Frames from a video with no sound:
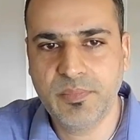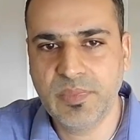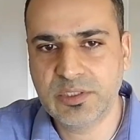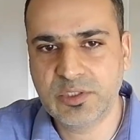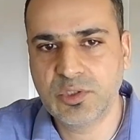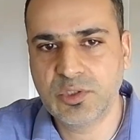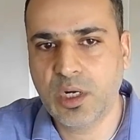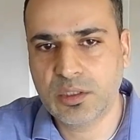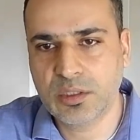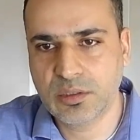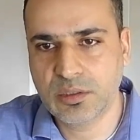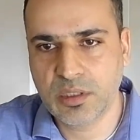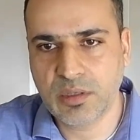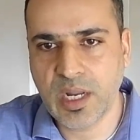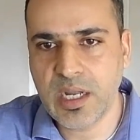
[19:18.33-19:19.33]
it's not
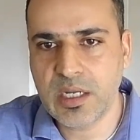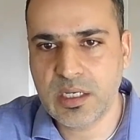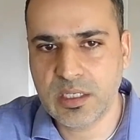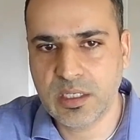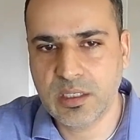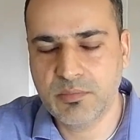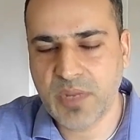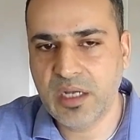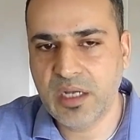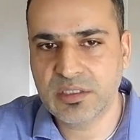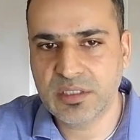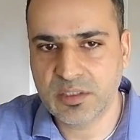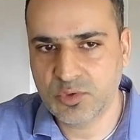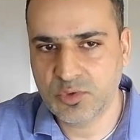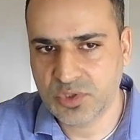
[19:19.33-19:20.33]
the right
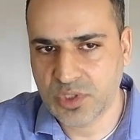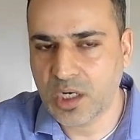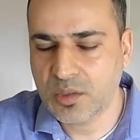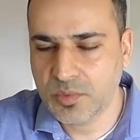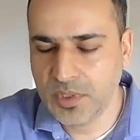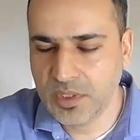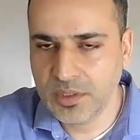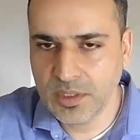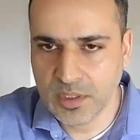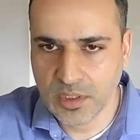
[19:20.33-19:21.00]
mindset to start with,